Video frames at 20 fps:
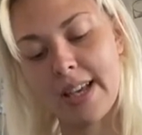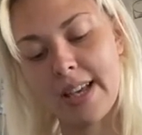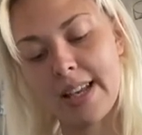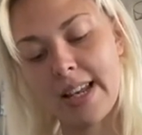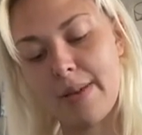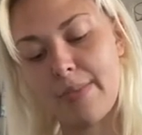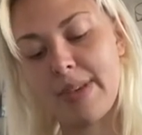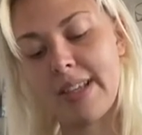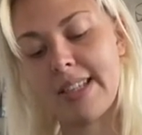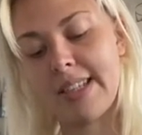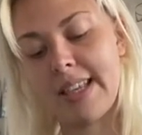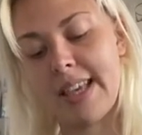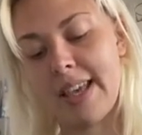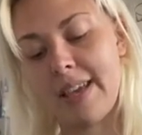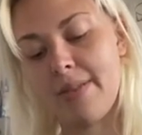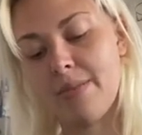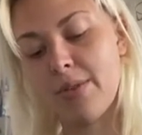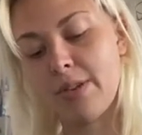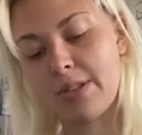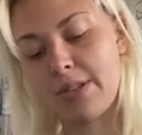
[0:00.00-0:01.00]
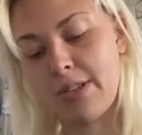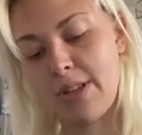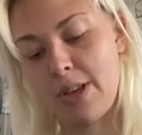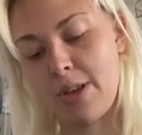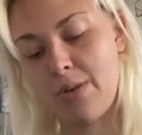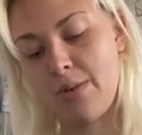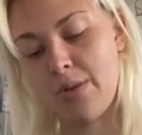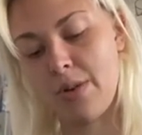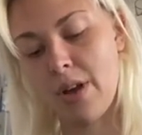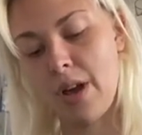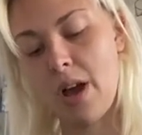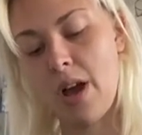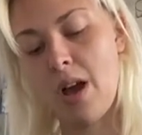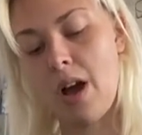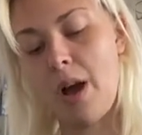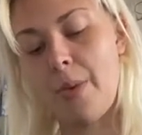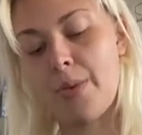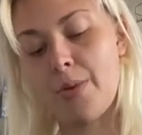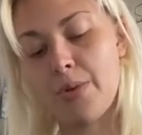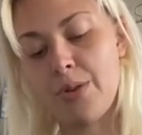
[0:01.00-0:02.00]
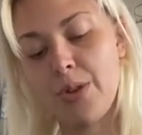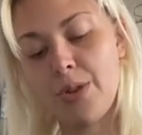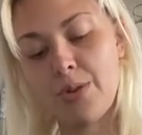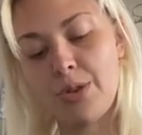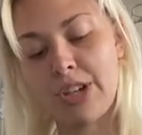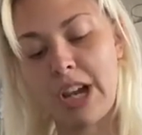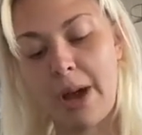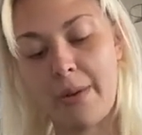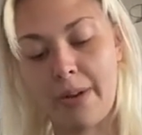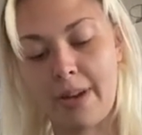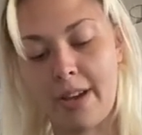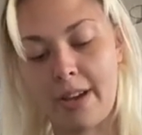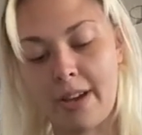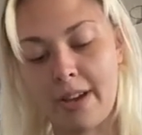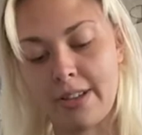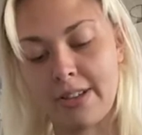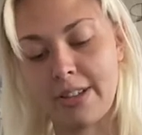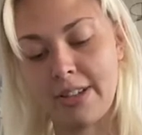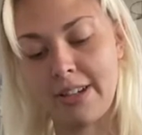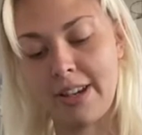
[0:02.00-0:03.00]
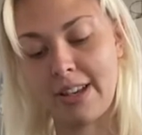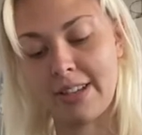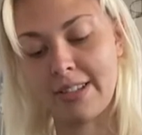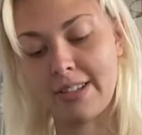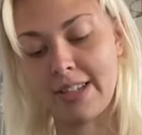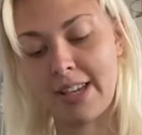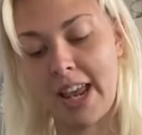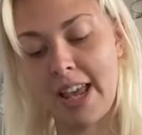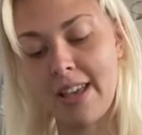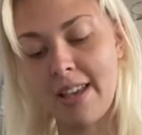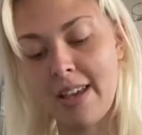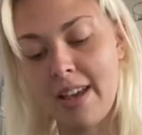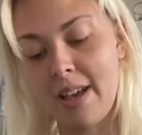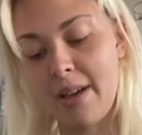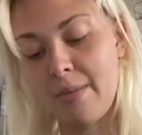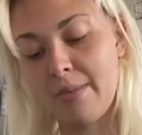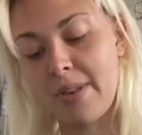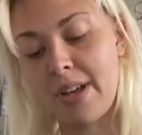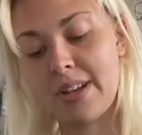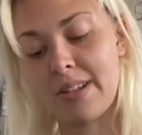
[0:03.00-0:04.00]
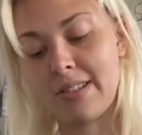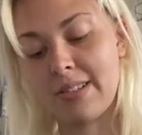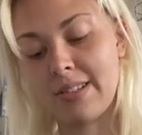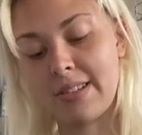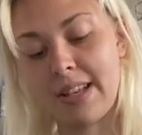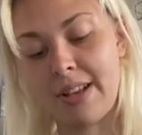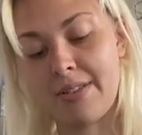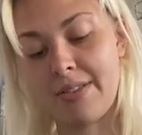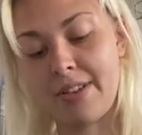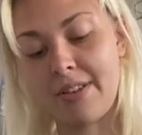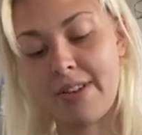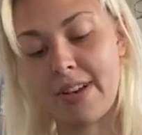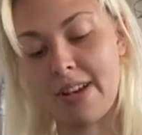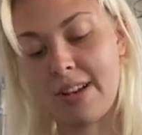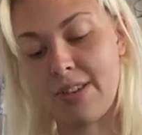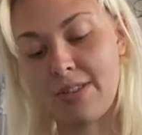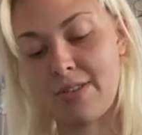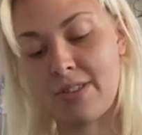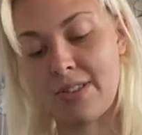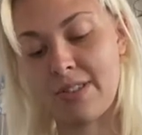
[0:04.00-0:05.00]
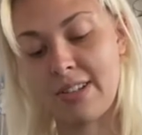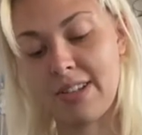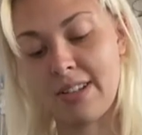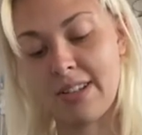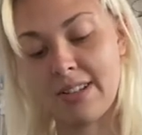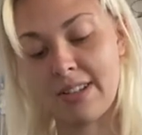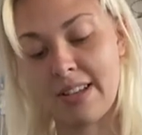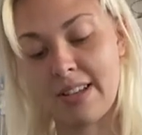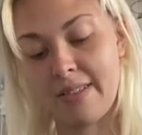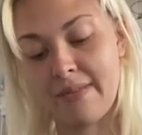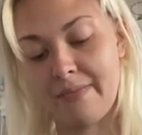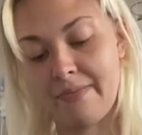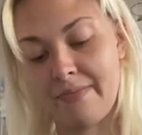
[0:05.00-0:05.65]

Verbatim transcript: Let me see, what's new? I bought a new shower curtain yesterday, but that doesn't sound very interesting, does it?